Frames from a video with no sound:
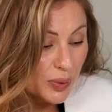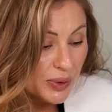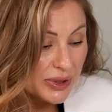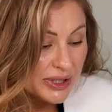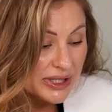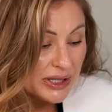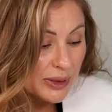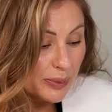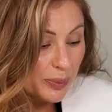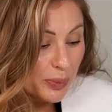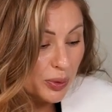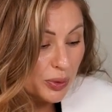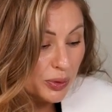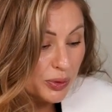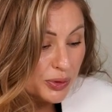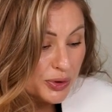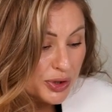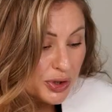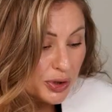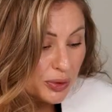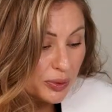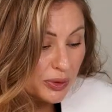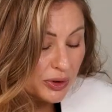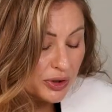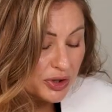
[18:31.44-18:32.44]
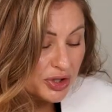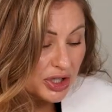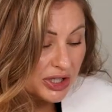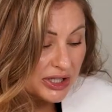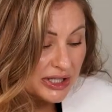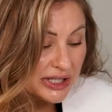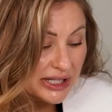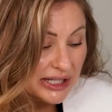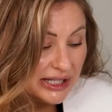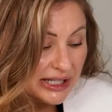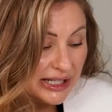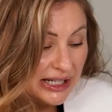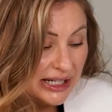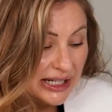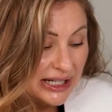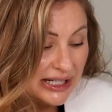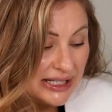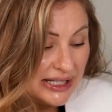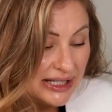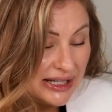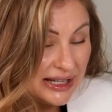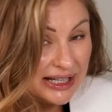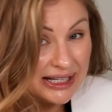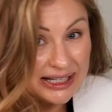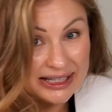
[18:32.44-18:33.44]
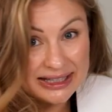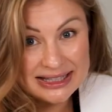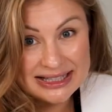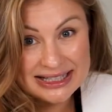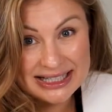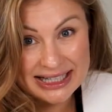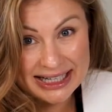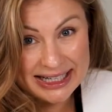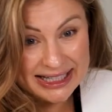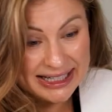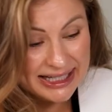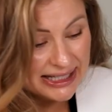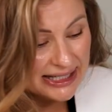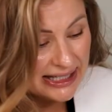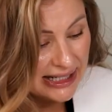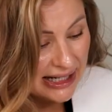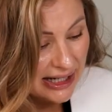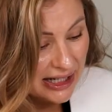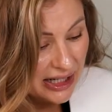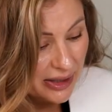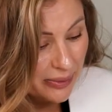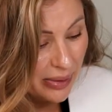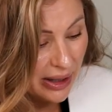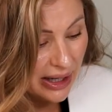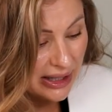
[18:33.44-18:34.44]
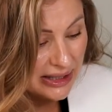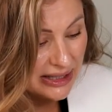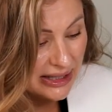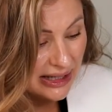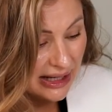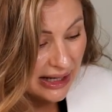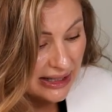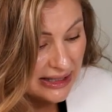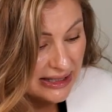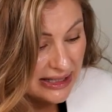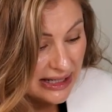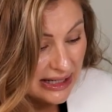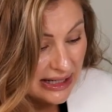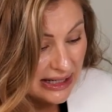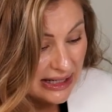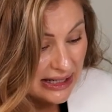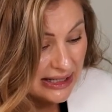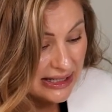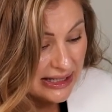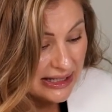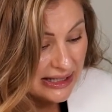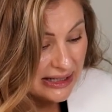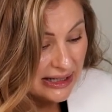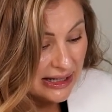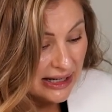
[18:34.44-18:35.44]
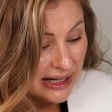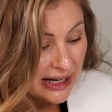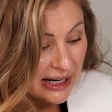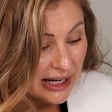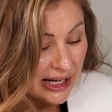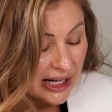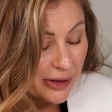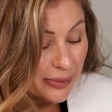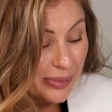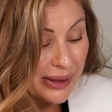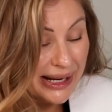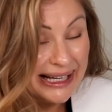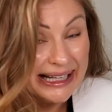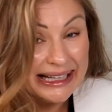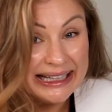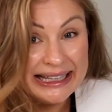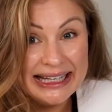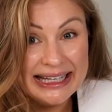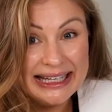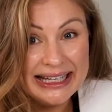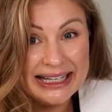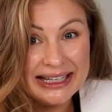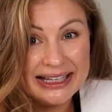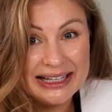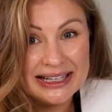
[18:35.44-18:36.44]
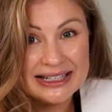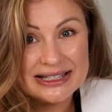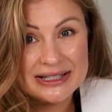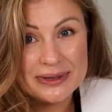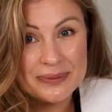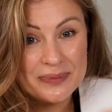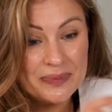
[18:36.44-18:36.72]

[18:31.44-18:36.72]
With the pulse, you will just hit the tiny button underneath, and by clicking it,